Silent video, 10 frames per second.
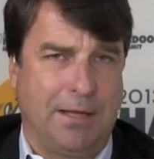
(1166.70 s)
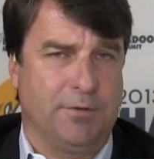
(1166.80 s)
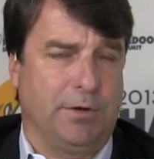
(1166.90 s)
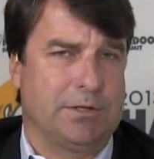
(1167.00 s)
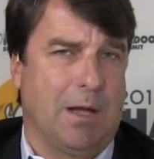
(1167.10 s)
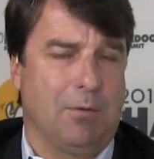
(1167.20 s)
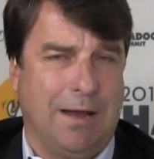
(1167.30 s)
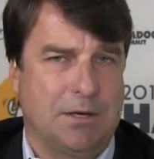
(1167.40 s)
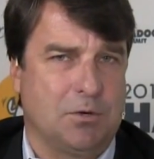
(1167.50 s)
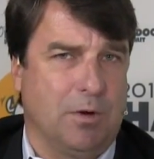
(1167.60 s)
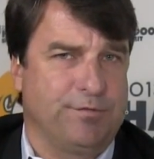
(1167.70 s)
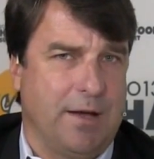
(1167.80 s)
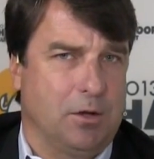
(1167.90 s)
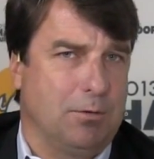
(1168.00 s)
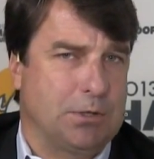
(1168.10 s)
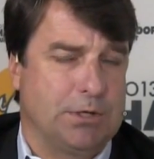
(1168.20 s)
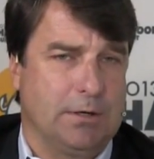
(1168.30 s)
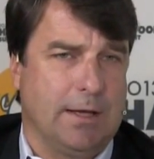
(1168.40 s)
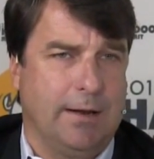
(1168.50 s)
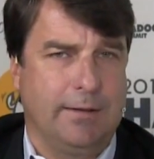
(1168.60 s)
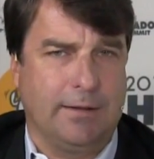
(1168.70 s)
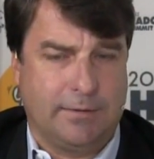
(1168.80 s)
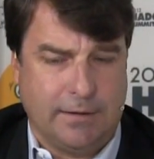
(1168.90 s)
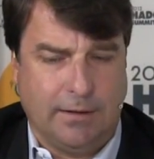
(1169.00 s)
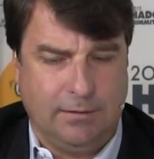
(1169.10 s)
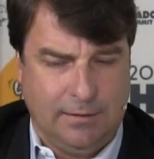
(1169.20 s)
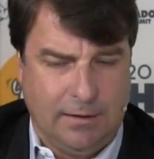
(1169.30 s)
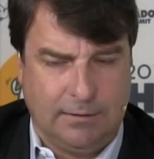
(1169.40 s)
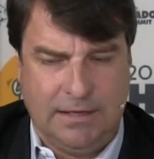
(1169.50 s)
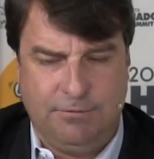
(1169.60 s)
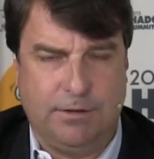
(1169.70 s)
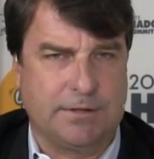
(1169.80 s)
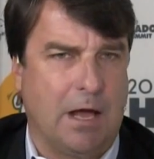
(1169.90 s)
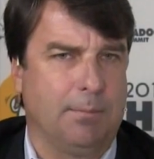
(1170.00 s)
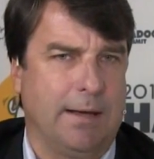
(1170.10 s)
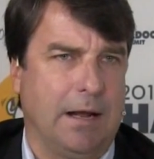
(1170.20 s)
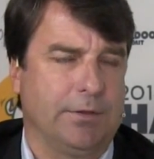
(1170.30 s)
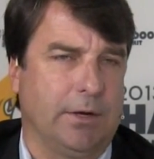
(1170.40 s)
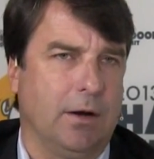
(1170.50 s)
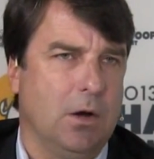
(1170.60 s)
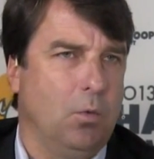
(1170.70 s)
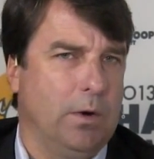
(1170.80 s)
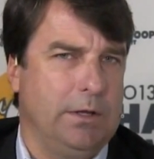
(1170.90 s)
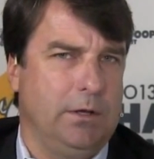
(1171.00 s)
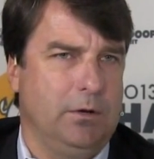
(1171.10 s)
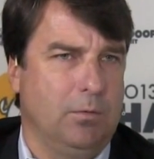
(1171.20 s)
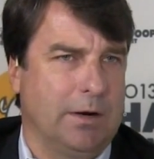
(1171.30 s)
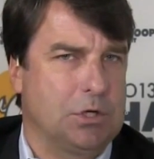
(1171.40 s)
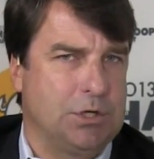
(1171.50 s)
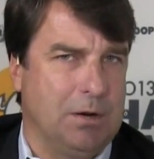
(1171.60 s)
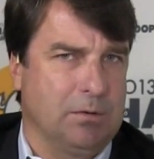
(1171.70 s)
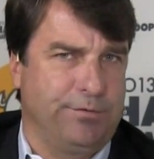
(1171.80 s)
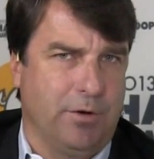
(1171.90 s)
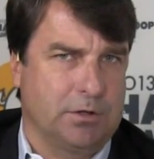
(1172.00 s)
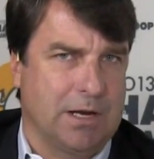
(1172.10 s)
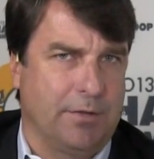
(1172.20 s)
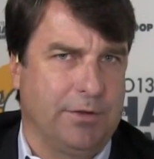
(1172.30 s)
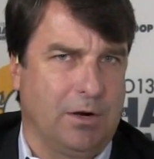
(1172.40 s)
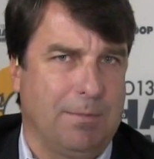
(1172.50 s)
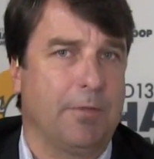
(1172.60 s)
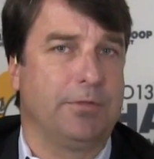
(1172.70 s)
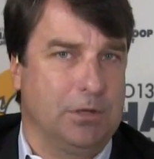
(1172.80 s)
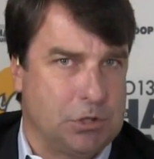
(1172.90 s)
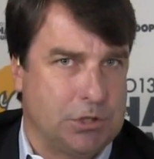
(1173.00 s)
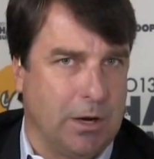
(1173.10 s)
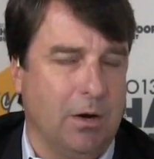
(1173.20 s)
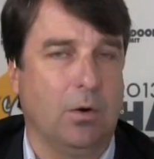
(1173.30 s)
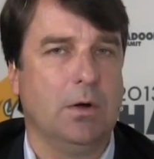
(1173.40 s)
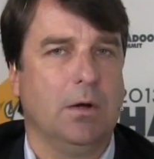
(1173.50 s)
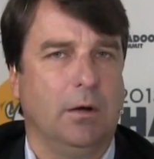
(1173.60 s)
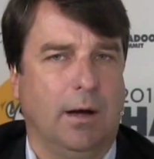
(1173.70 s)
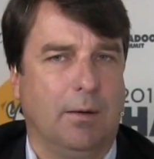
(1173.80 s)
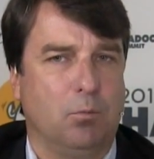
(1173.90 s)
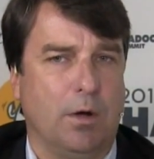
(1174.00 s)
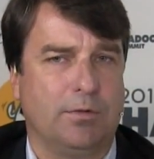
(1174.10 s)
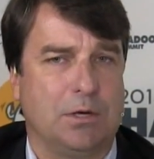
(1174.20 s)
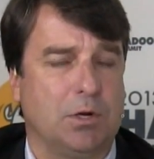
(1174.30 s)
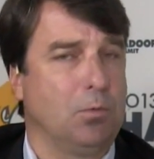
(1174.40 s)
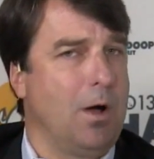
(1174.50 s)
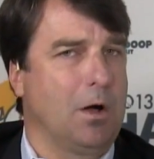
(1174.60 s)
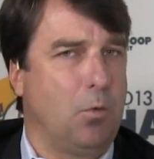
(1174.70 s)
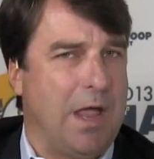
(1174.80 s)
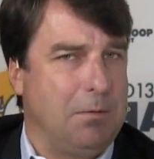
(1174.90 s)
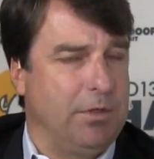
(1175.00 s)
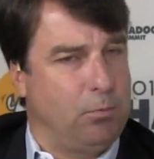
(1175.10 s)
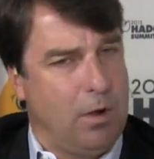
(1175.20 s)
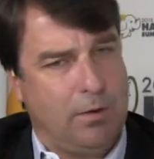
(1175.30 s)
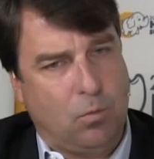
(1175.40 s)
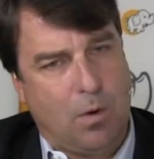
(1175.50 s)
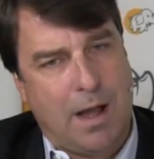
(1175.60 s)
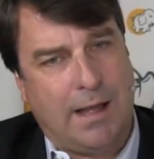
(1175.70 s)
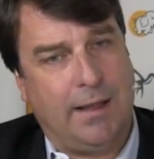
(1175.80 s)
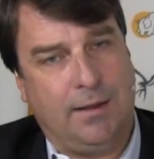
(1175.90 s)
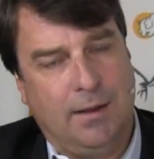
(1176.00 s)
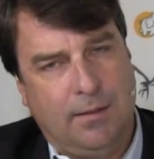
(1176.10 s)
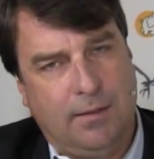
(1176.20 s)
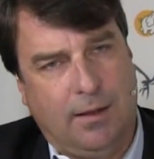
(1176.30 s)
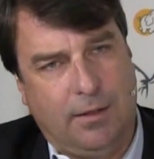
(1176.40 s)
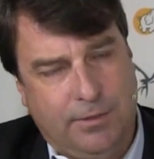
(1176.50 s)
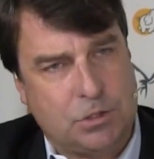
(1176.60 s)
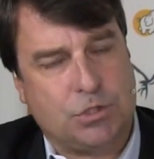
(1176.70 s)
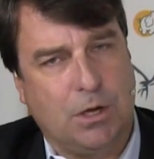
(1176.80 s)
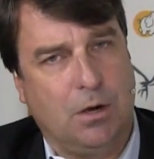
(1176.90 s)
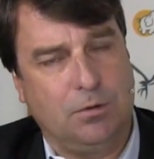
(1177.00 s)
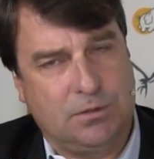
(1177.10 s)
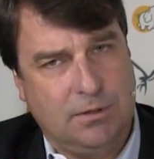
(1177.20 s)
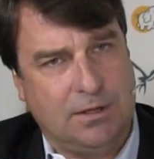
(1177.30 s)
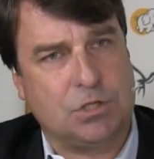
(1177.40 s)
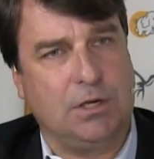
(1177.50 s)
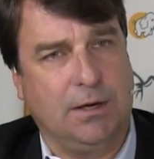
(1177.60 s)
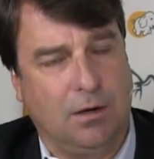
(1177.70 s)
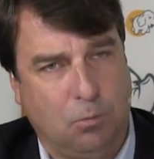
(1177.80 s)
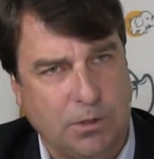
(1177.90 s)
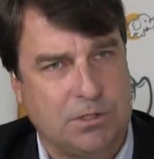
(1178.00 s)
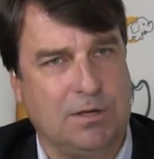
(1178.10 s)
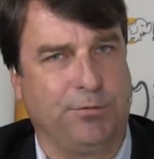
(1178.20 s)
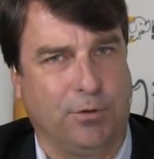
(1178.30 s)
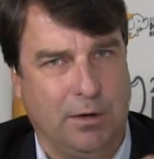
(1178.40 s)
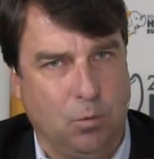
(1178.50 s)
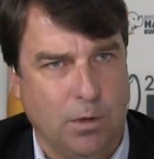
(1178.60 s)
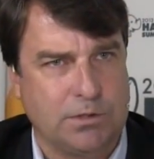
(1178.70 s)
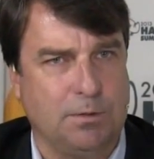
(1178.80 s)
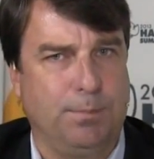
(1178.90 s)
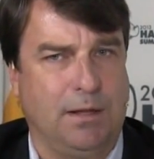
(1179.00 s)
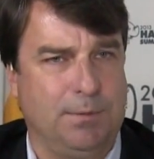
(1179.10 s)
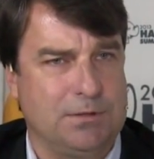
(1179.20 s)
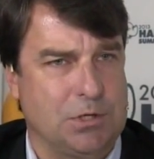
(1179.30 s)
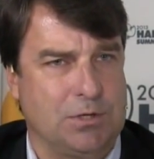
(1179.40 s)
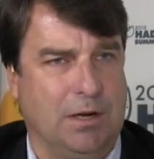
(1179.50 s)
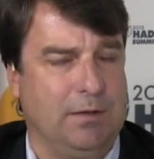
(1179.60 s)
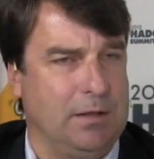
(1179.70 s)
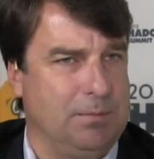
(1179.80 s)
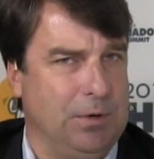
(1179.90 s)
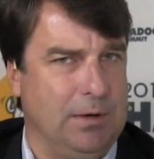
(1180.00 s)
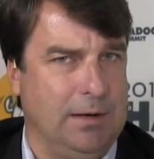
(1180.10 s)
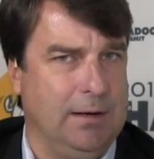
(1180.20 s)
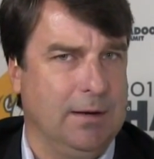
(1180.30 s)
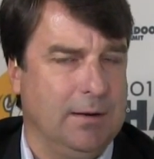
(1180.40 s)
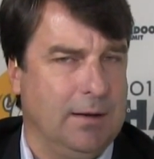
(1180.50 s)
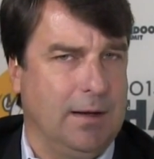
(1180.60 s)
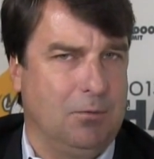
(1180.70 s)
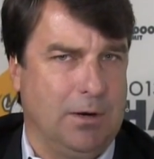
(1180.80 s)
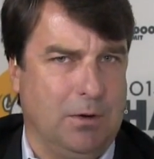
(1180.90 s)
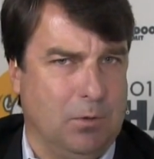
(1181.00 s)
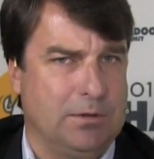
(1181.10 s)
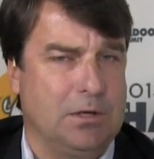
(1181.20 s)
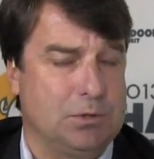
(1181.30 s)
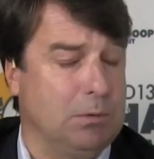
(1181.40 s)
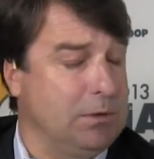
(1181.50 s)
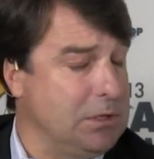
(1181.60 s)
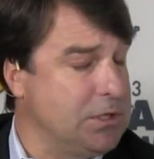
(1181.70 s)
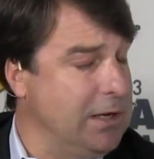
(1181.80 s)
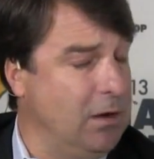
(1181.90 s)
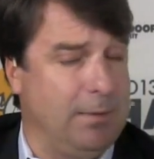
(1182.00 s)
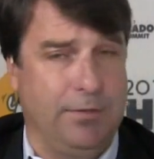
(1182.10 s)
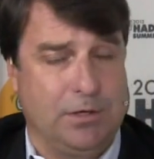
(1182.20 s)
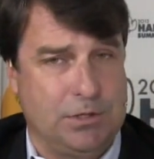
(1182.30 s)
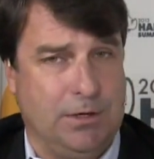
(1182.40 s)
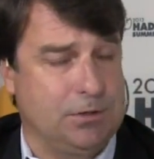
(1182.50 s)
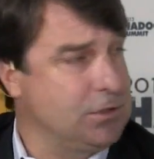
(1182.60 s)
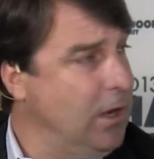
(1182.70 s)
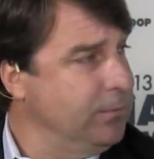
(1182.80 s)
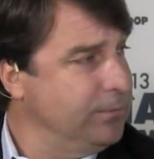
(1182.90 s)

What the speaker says: you for your time. I want to ask you one final question, kind of to leave the soundbite out there. What do you want to share with the folks out there about this show, what they should walk away with, why this show, this year, what's different, what's the big positioning in the community, what did they know about this year's show?